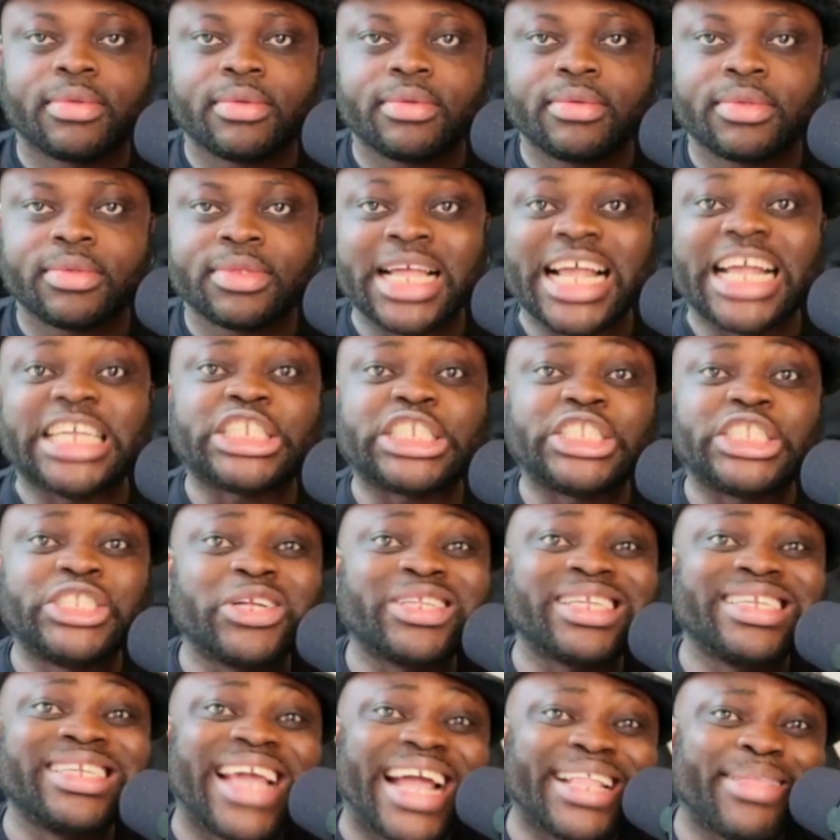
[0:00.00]
There's
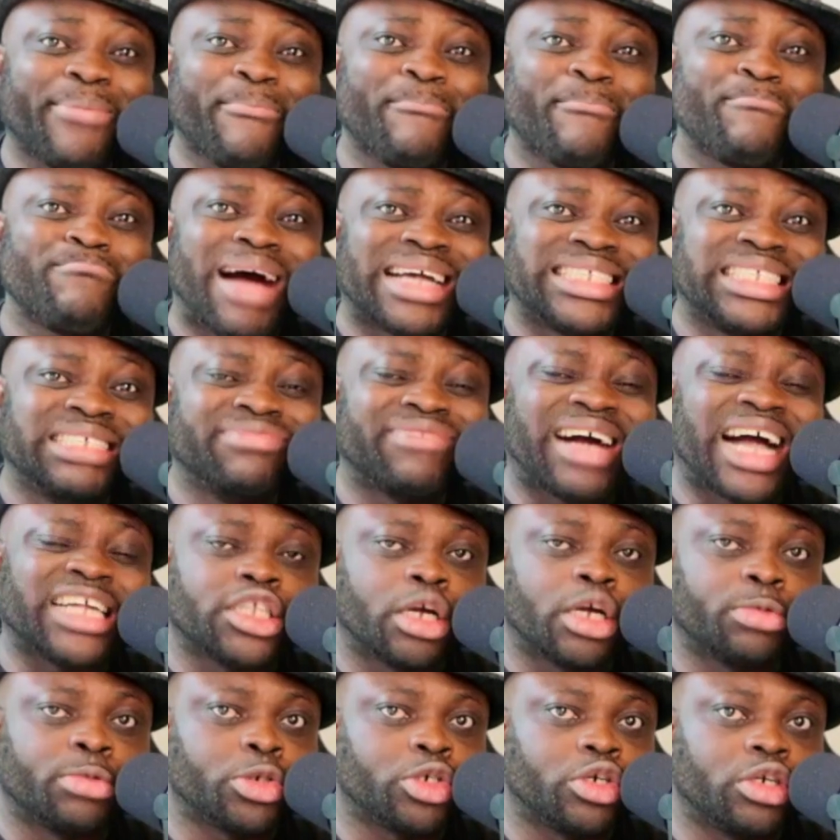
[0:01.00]
not yet massive
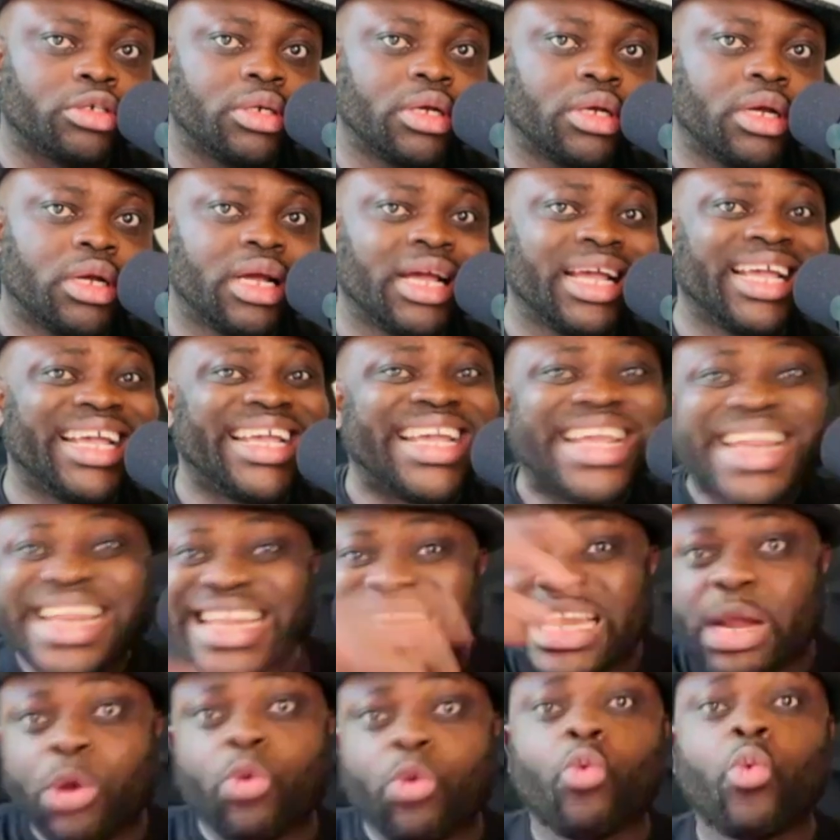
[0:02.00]
adoption
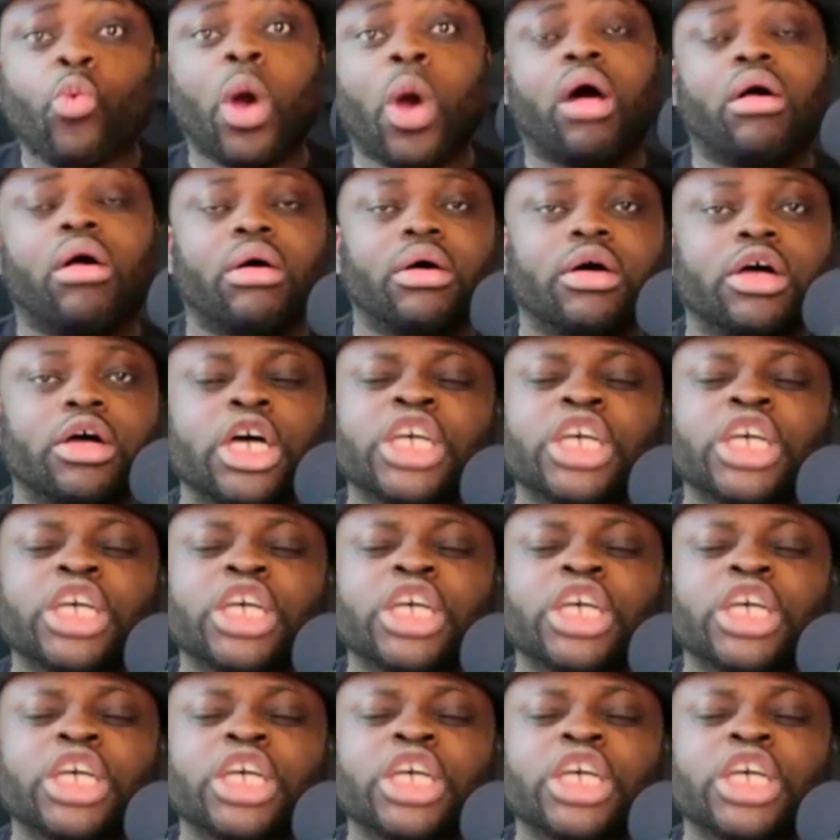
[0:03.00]
in the world.